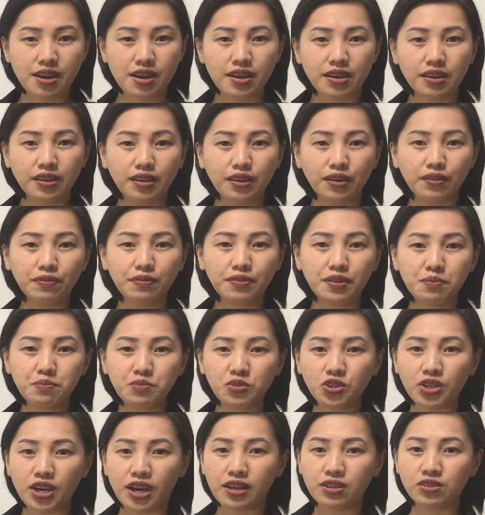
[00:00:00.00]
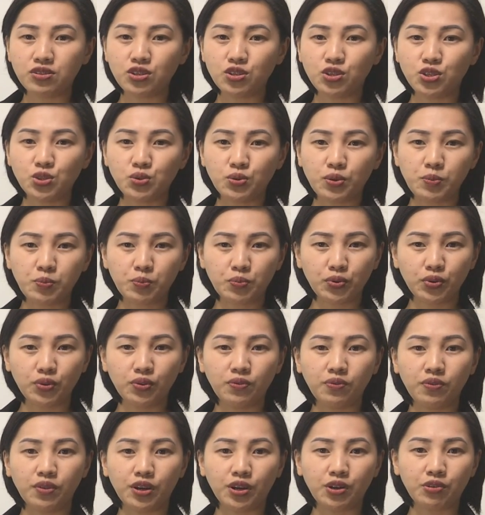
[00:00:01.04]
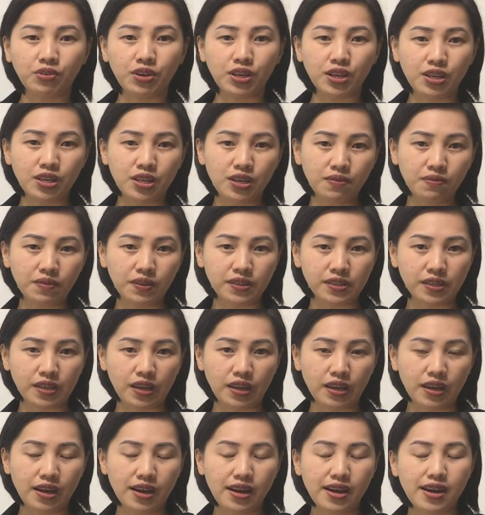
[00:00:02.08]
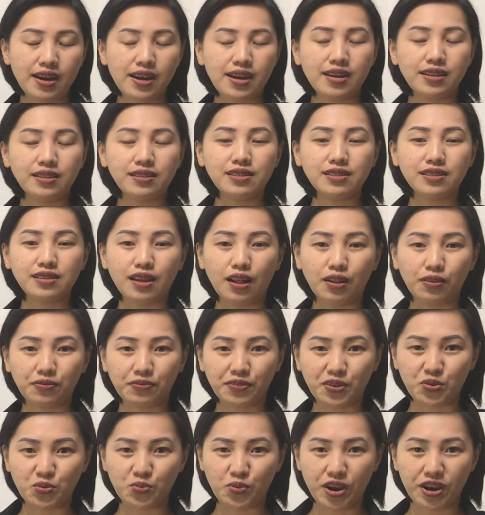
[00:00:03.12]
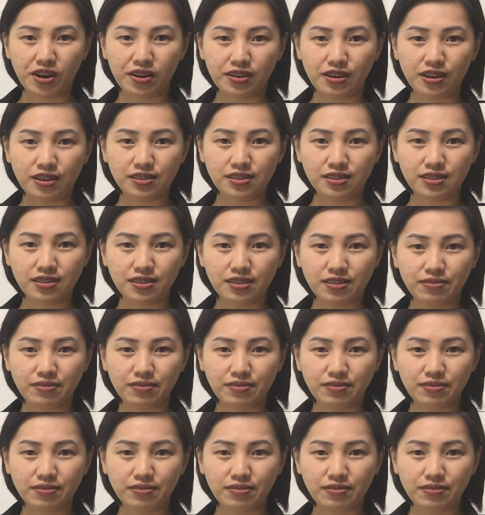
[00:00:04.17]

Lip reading: give them chances to improve their creativity and self-awareness.